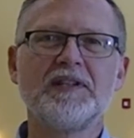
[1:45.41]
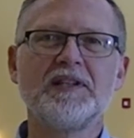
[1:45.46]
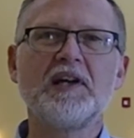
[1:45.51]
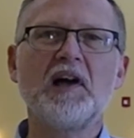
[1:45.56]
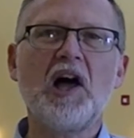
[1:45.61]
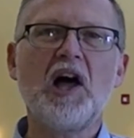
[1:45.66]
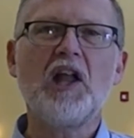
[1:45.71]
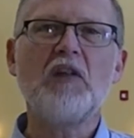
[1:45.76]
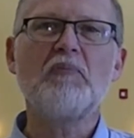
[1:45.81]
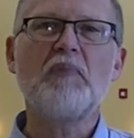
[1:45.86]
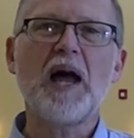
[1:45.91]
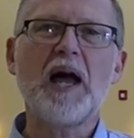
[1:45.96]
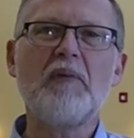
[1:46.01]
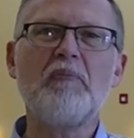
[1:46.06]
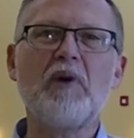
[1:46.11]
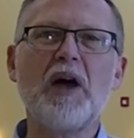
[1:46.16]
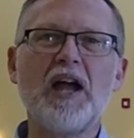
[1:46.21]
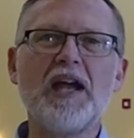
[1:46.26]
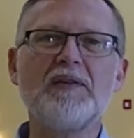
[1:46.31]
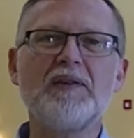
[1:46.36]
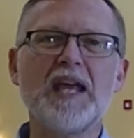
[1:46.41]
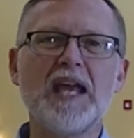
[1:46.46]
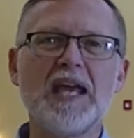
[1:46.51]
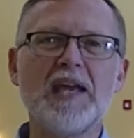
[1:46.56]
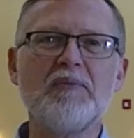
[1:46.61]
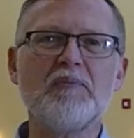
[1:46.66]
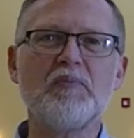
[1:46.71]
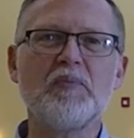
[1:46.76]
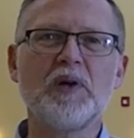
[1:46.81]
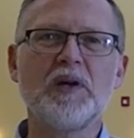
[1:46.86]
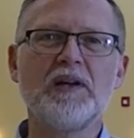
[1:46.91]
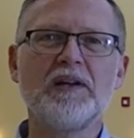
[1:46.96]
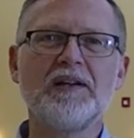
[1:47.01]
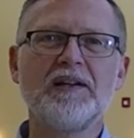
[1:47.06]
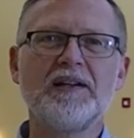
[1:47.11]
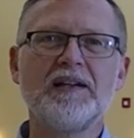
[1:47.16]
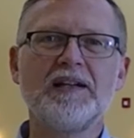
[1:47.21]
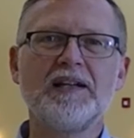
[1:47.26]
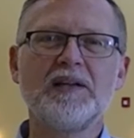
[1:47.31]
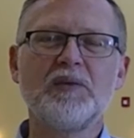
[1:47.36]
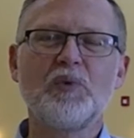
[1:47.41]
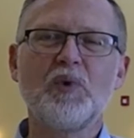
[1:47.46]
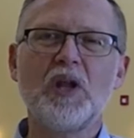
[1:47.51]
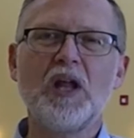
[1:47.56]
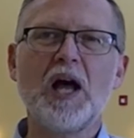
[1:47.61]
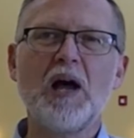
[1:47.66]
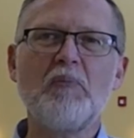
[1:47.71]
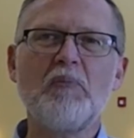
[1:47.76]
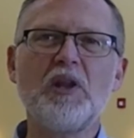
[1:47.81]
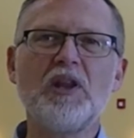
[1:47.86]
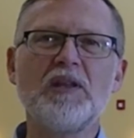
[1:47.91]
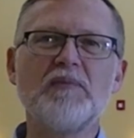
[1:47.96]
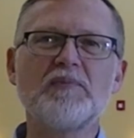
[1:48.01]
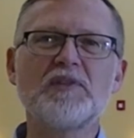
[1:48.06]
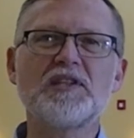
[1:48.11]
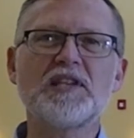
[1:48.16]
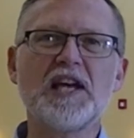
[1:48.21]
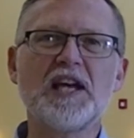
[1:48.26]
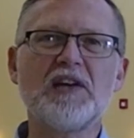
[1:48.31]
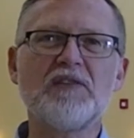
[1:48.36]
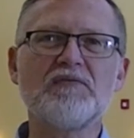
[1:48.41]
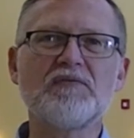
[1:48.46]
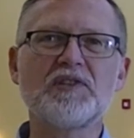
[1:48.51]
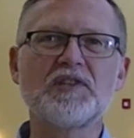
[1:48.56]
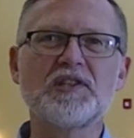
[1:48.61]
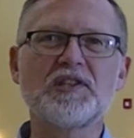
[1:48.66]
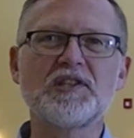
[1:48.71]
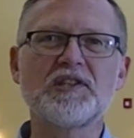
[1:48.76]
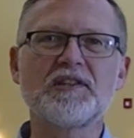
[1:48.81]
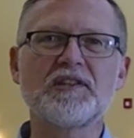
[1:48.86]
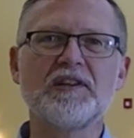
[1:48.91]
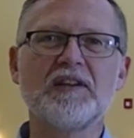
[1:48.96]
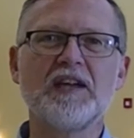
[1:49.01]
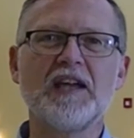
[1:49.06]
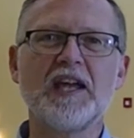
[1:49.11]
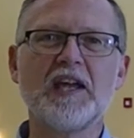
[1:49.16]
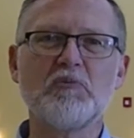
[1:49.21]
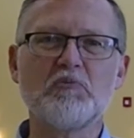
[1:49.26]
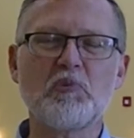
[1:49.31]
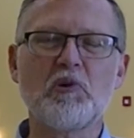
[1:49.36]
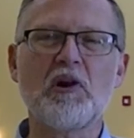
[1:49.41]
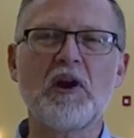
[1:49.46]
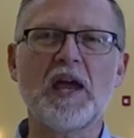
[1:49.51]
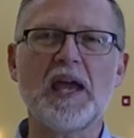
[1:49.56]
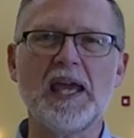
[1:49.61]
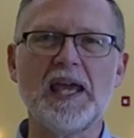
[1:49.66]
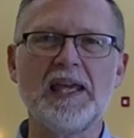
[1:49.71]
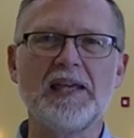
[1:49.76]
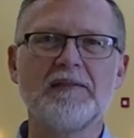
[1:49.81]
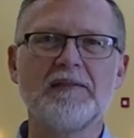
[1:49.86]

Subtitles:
called by my name will humble themselves and pray."